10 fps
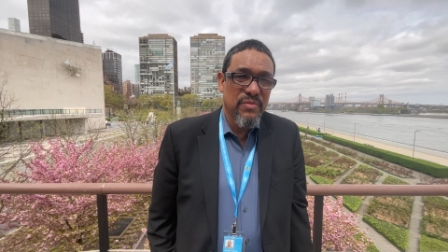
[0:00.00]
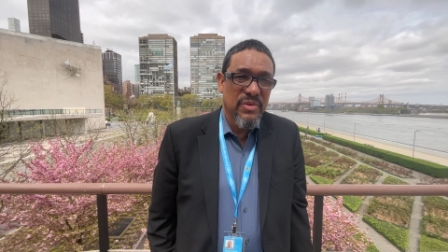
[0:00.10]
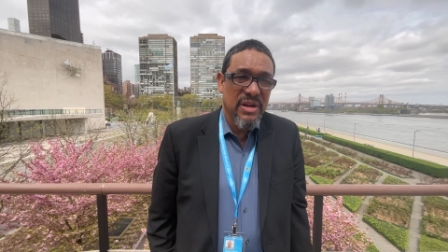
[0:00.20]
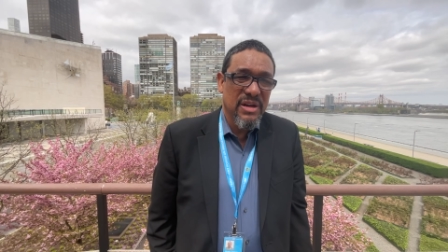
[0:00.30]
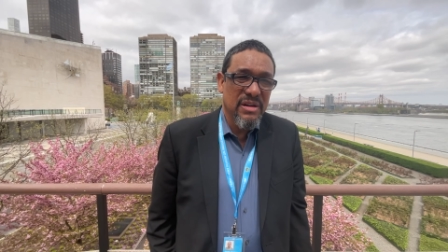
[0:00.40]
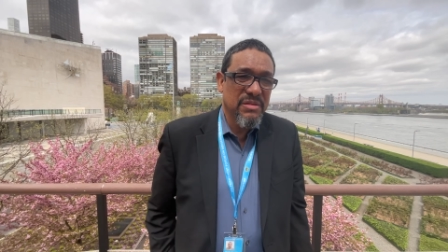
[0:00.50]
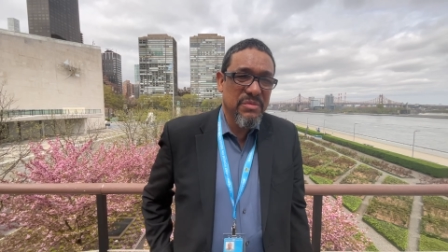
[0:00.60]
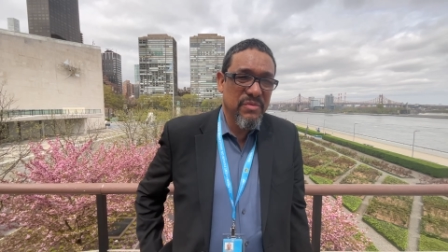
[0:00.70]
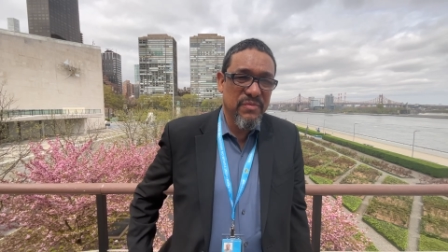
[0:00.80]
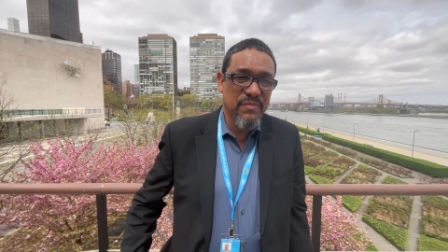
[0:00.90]
uh,
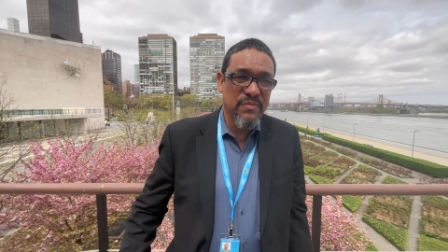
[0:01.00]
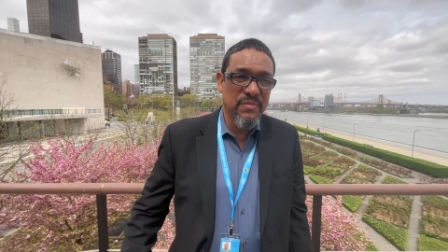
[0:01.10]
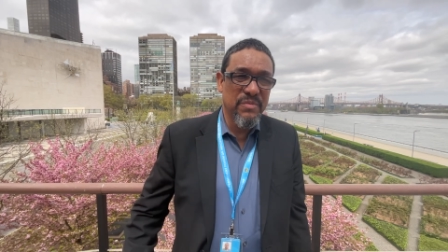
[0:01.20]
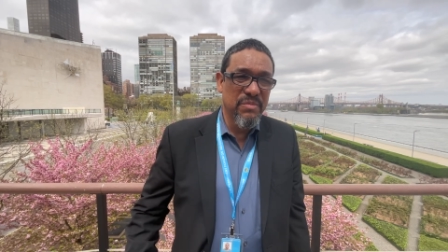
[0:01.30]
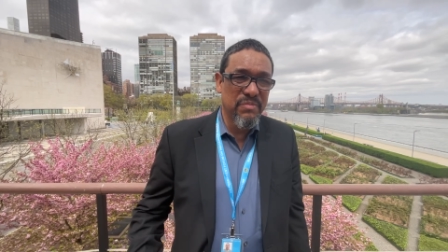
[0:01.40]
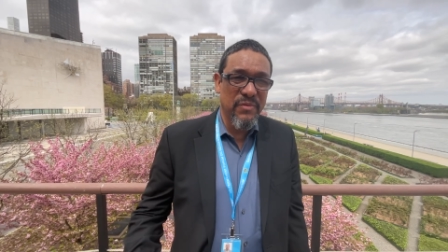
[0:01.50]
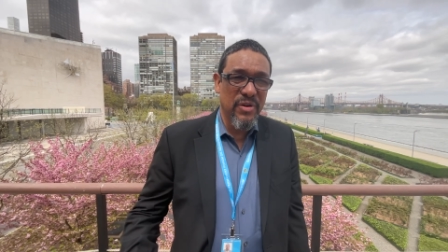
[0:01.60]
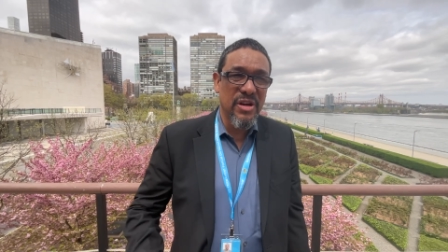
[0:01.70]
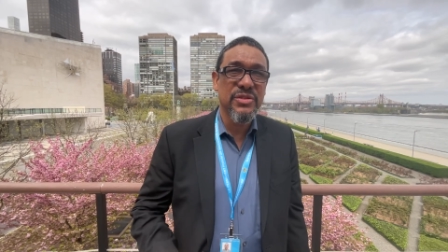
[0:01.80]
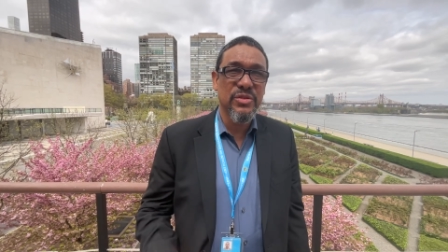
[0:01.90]

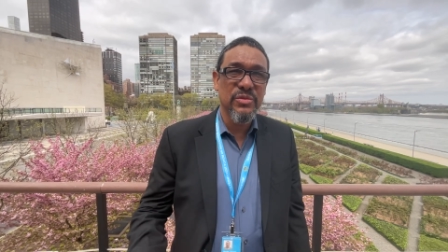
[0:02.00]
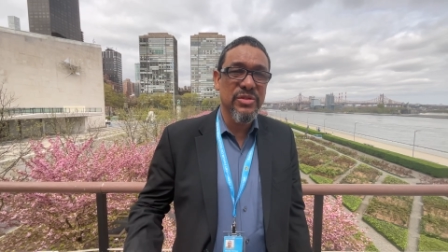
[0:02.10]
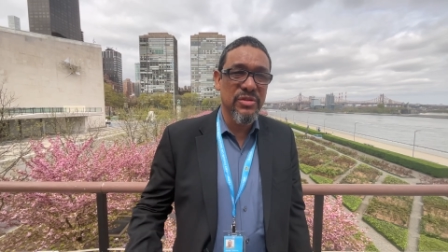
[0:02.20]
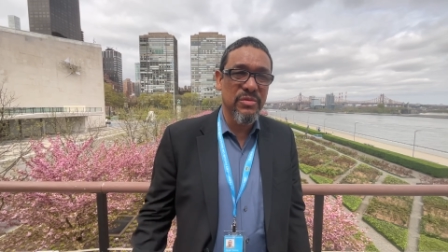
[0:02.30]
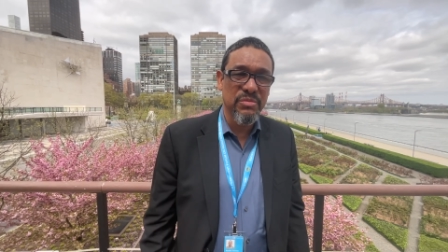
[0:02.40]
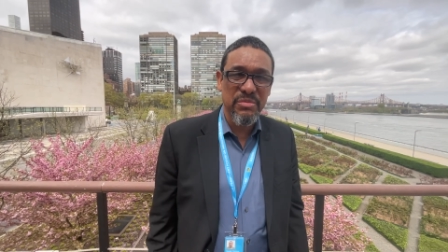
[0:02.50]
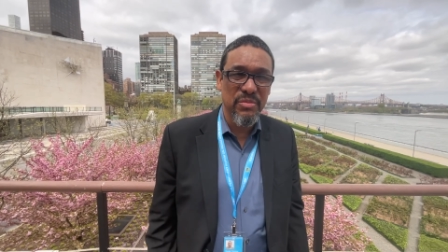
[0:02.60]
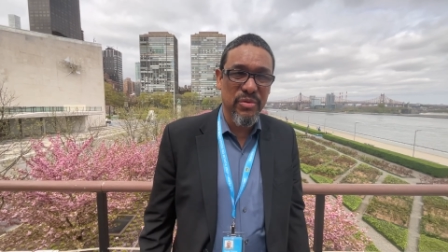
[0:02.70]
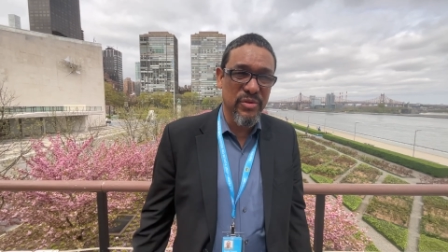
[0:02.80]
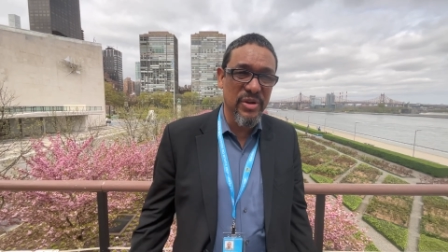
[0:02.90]
for us to
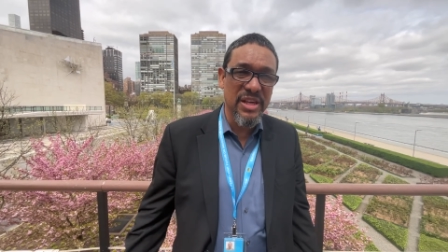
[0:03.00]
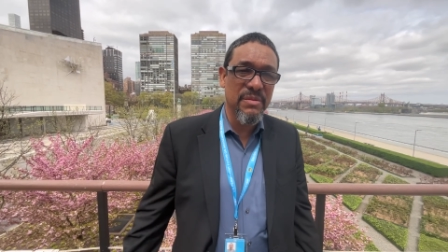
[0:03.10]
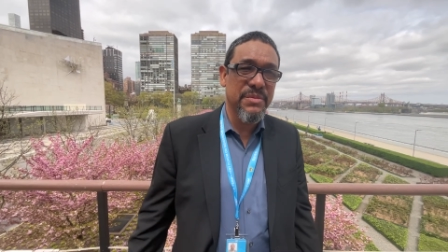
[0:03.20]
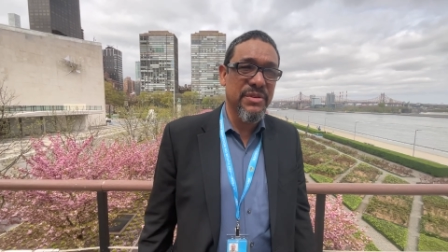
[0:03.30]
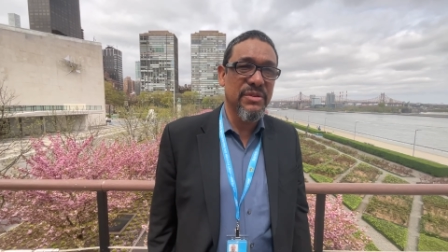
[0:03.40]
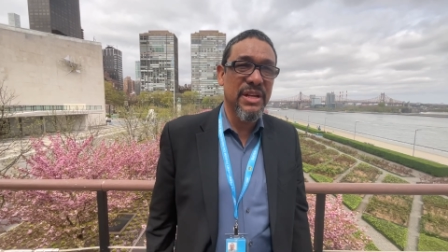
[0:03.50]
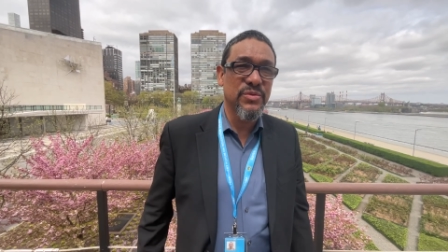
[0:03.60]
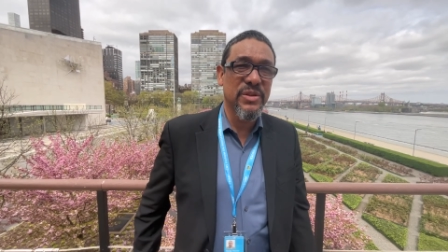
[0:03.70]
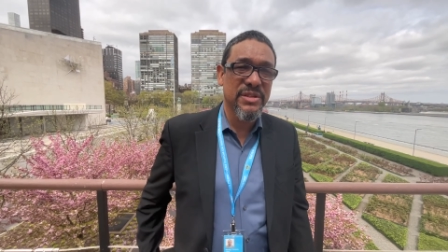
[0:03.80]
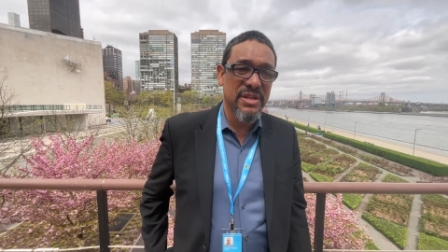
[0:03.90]
for, to leave. So
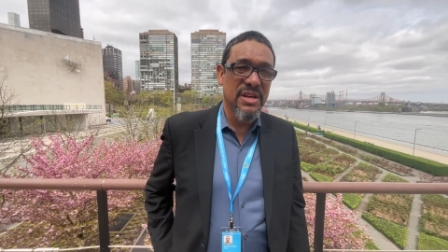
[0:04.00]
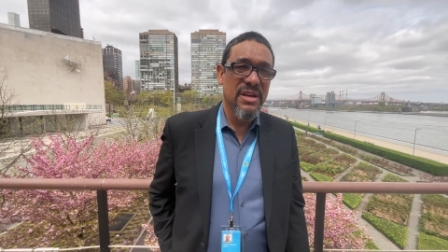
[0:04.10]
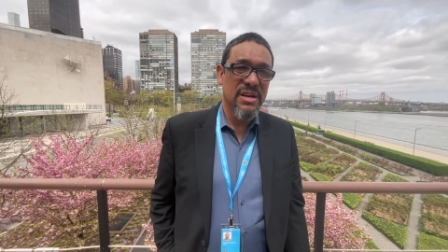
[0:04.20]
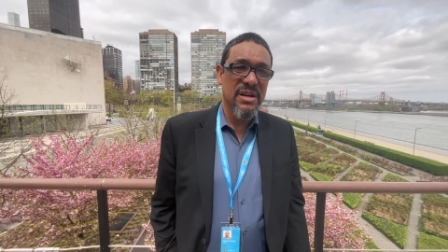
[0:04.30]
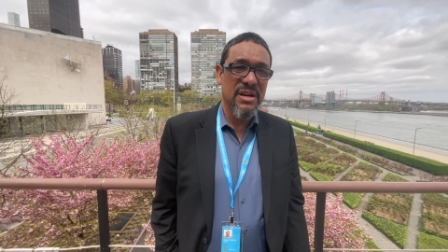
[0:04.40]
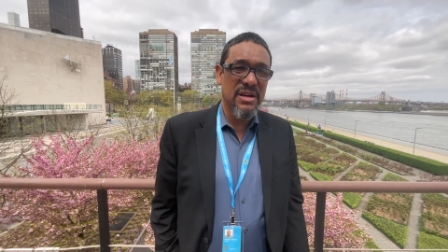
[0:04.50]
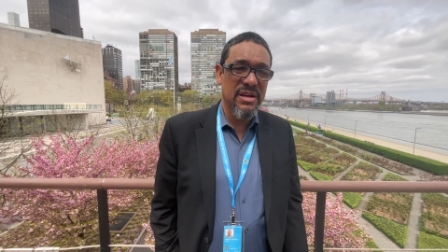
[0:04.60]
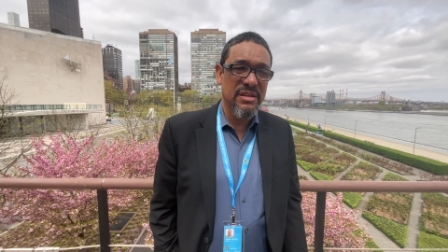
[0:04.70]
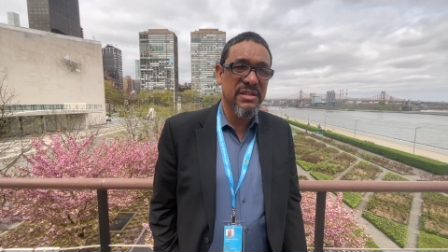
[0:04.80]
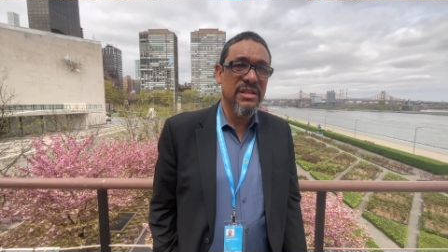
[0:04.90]
that's what uh,
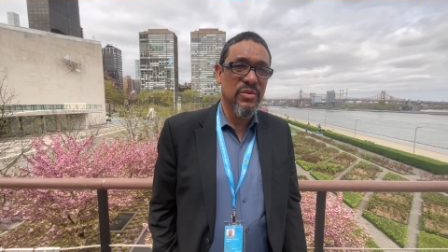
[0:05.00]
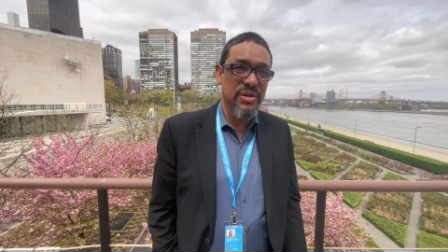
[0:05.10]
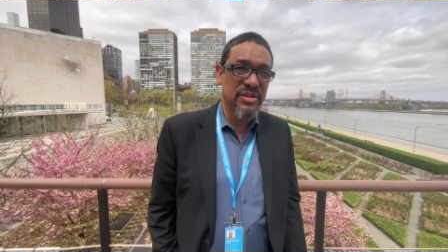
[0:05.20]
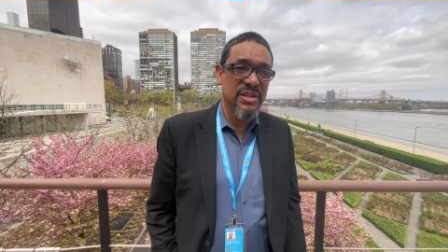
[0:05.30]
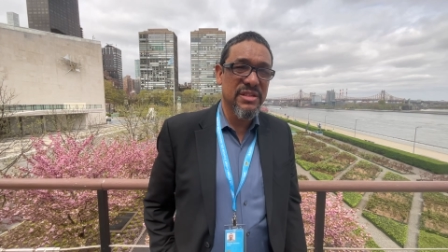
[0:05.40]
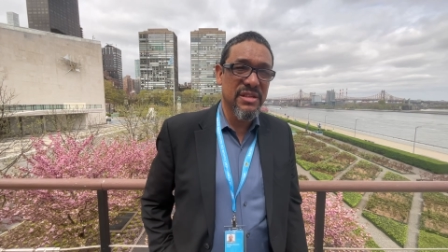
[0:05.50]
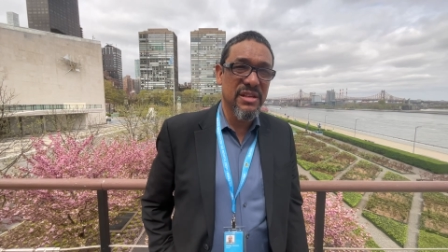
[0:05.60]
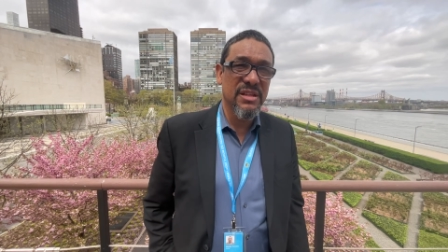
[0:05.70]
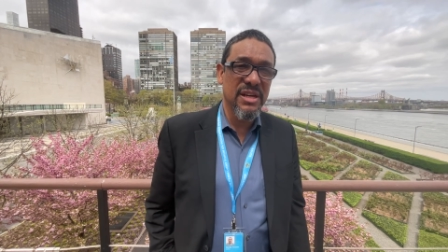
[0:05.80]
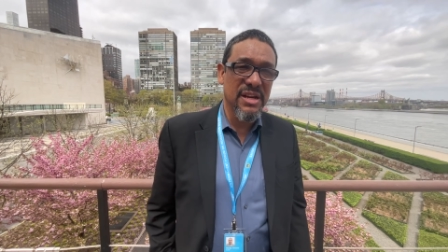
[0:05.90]
the situation is in,
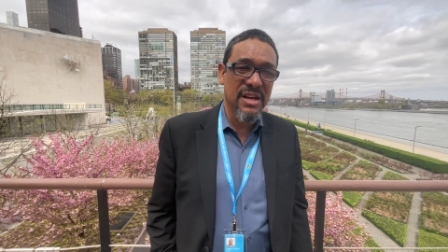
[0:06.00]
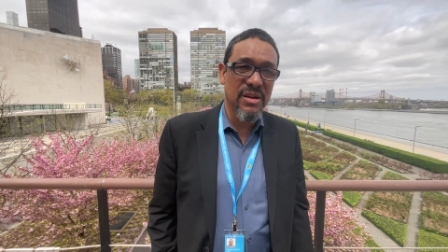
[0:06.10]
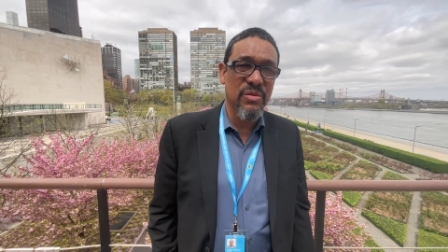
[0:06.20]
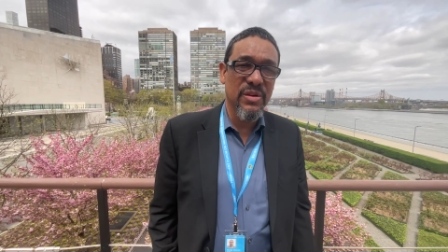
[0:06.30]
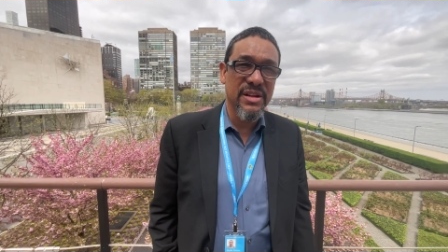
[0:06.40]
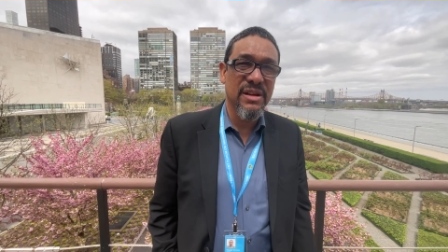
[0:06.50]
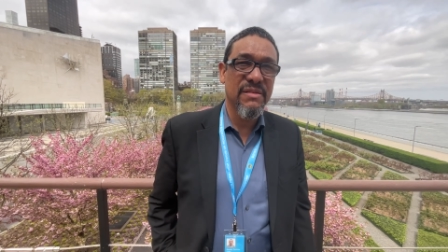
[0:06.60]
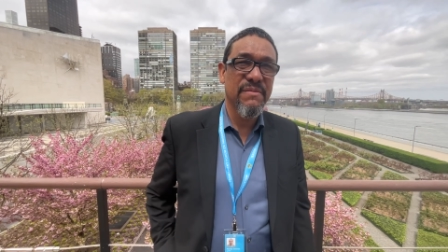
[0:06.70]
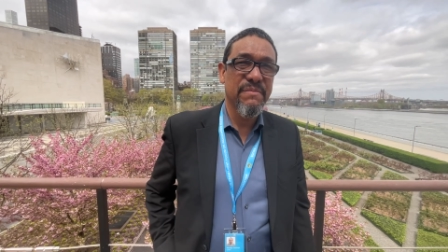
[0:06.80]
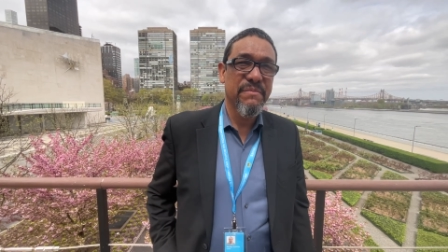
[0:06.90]
in Nicaragua right now.
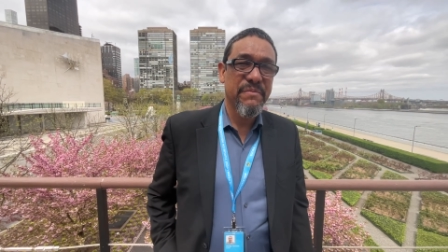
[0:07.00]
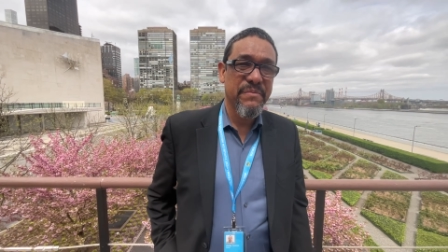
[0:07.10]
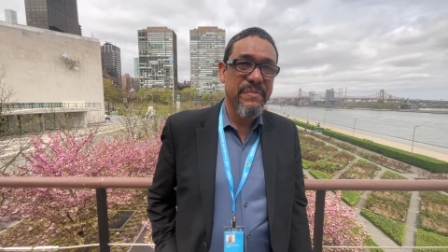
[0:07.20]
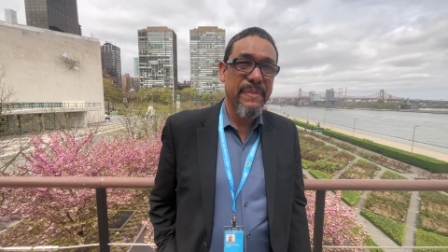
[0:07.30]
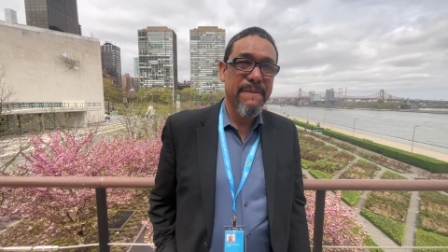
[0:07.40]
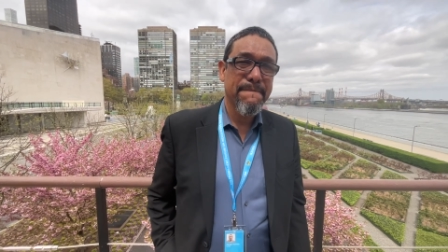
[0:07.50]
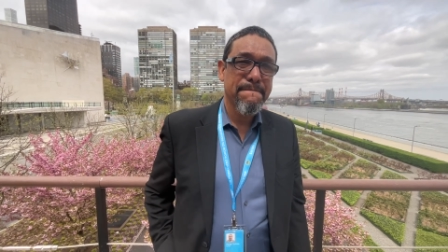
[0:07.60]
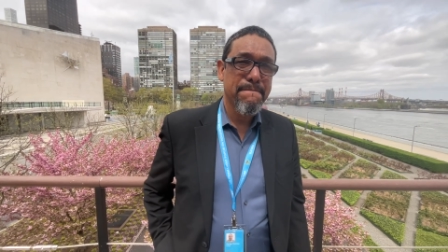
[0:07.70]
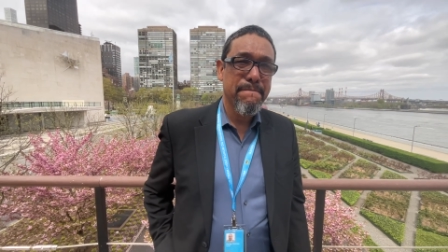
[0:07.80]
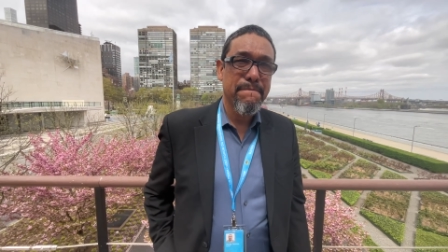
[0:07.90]
Can you please
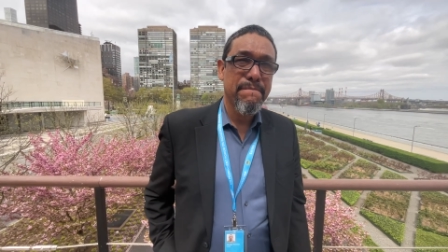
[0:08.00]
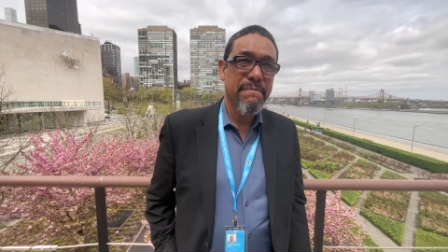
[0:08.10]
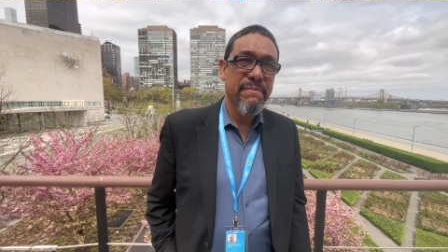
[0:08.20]
tell us a little bit